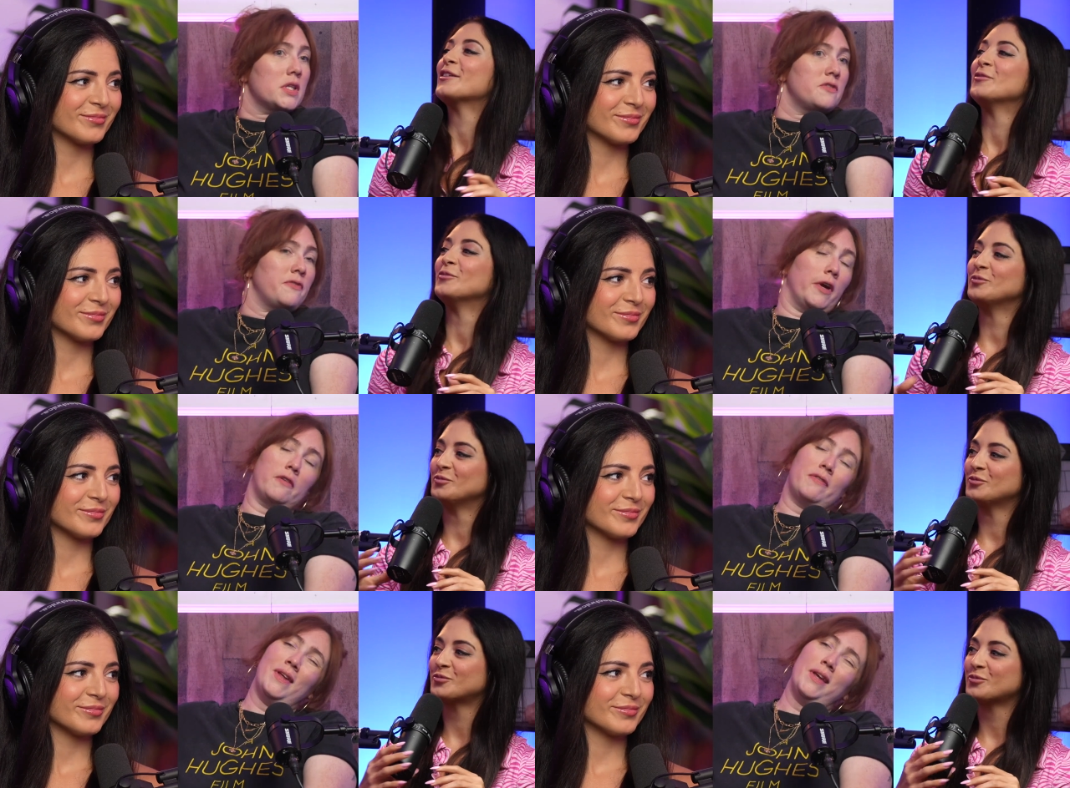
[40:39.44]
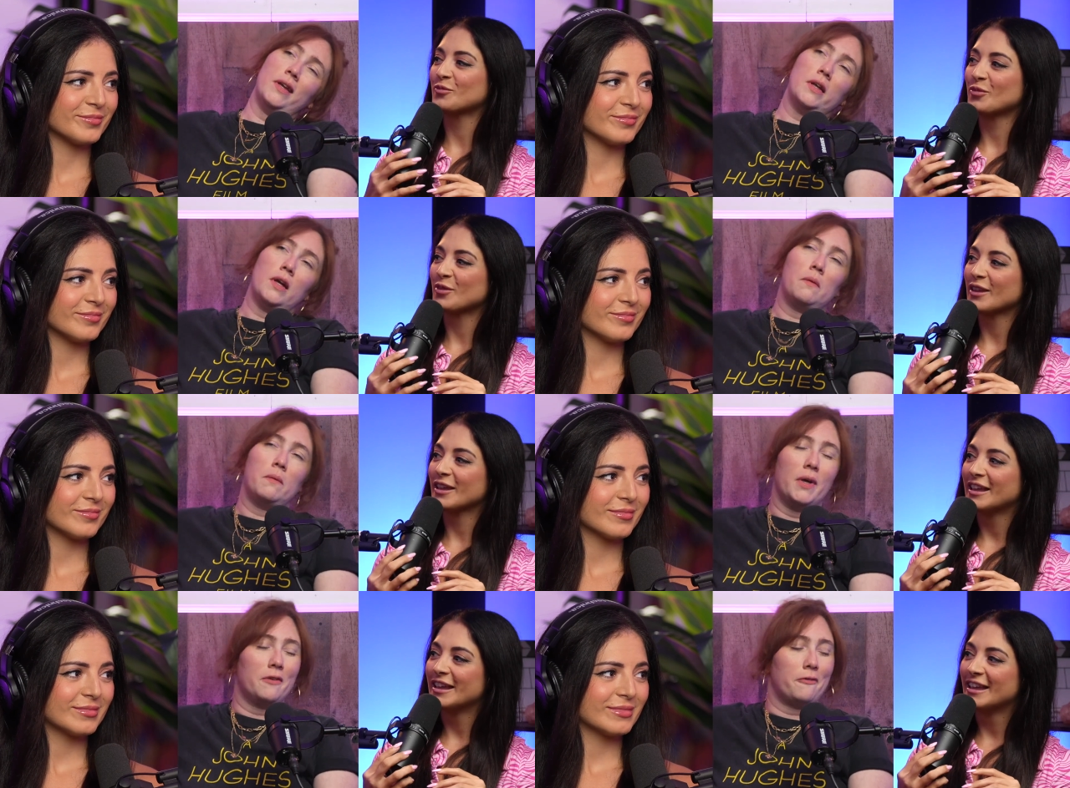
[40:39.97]
Speaker 1: that's fair. Then
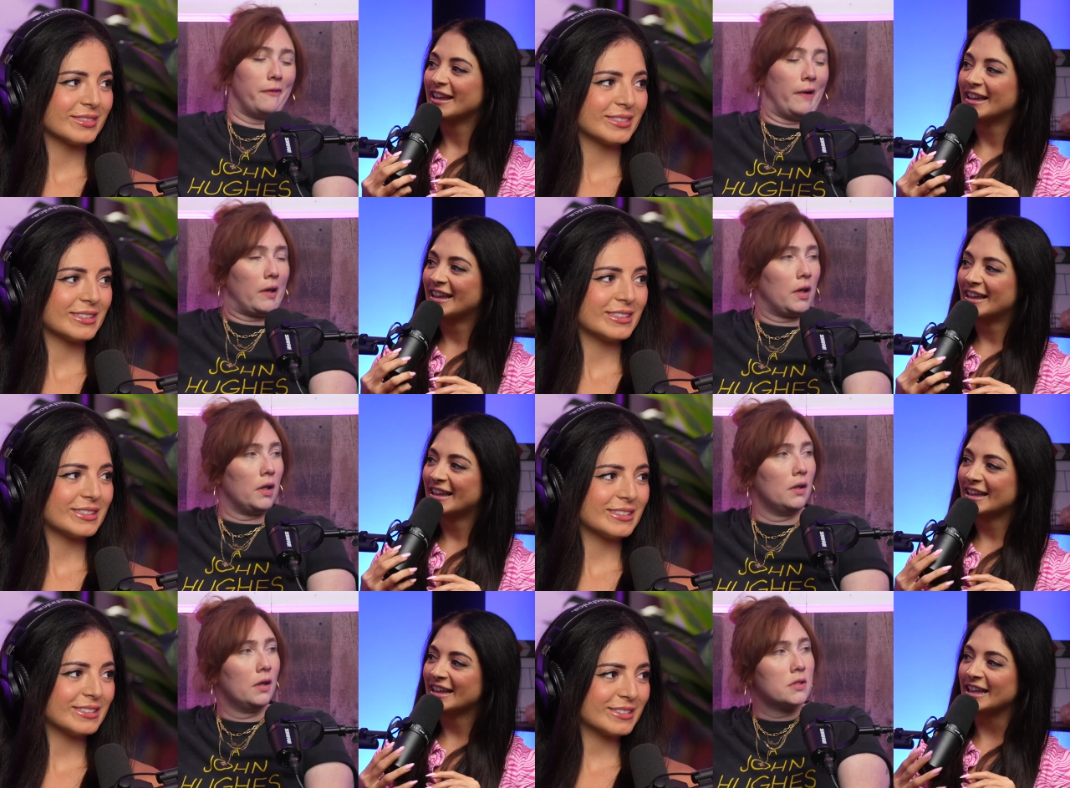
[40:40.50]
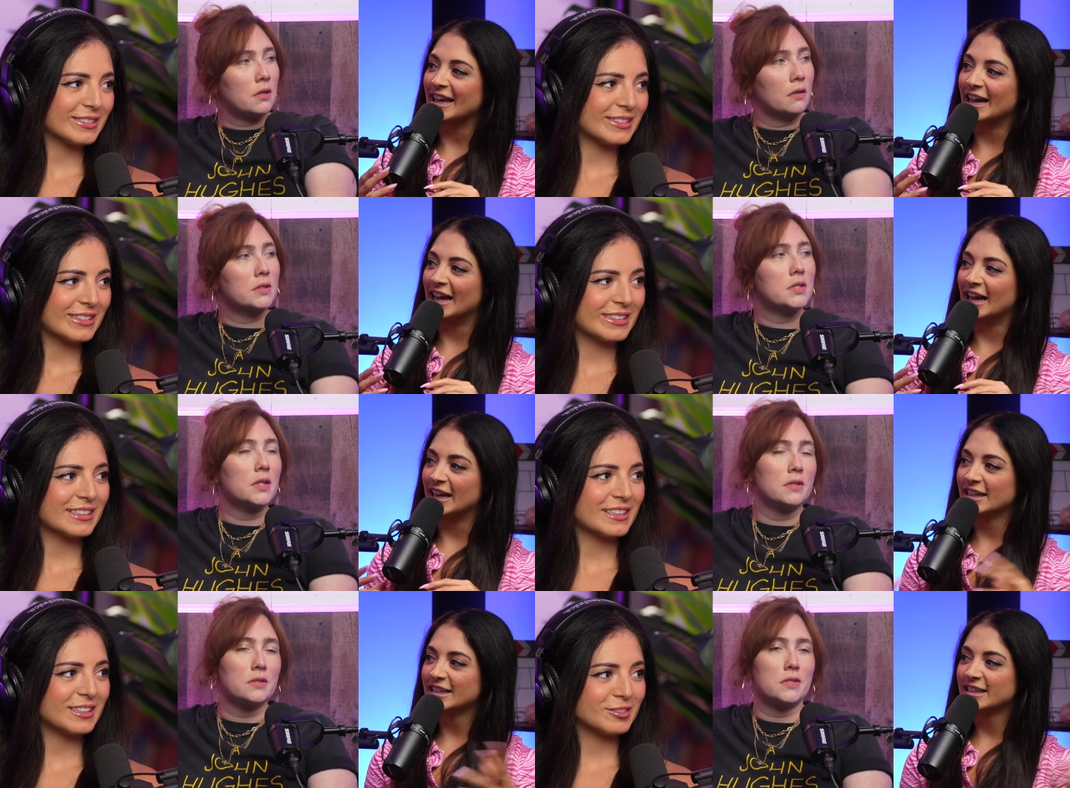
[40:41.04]
you know what? Fuck it. Adulting
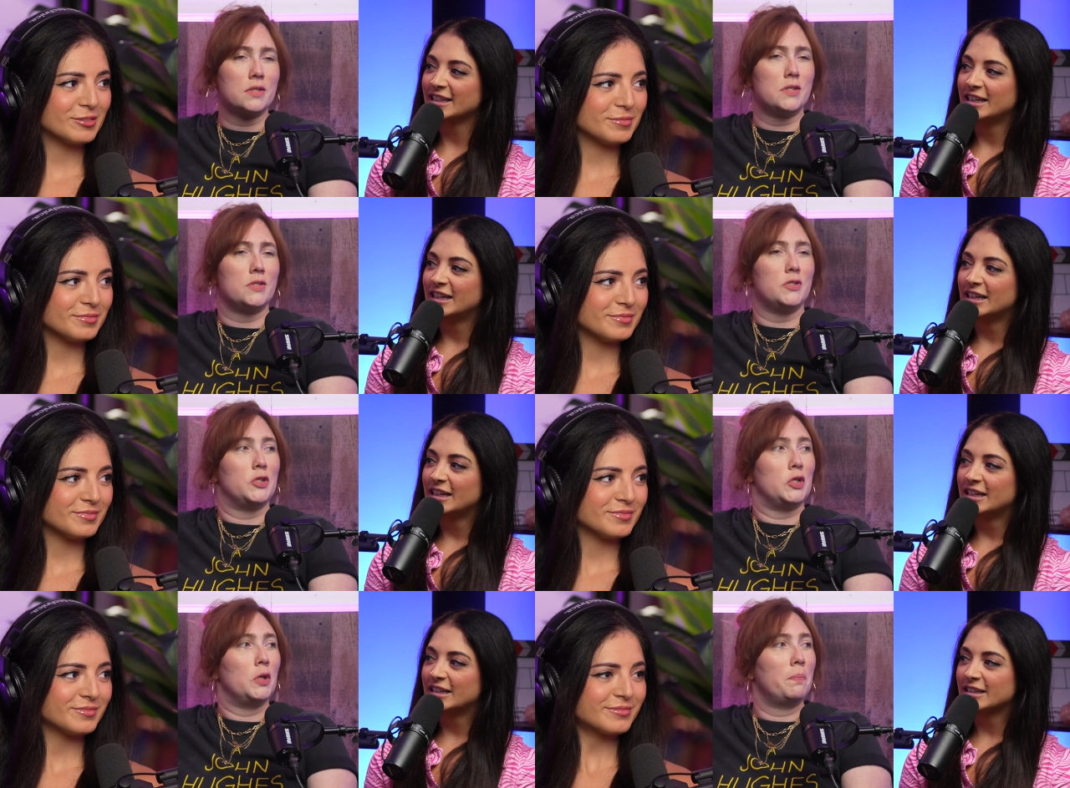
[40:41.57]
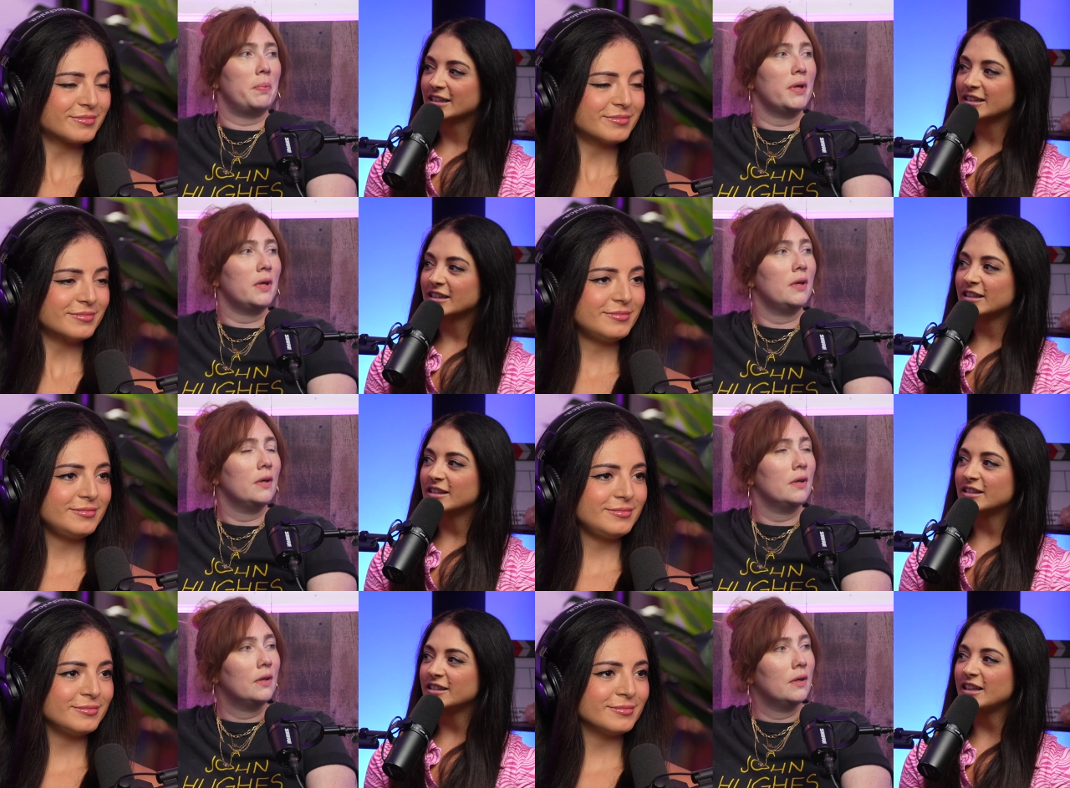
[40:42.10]
yeah. is
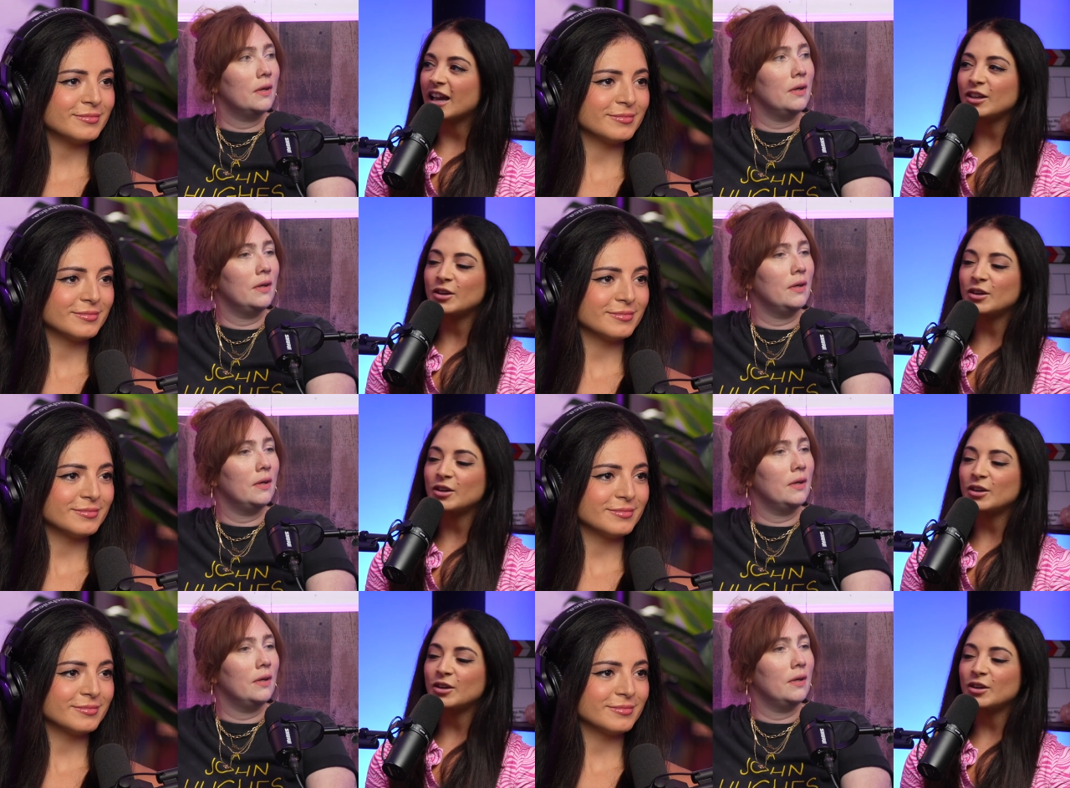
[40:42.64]
stupid. Yeah,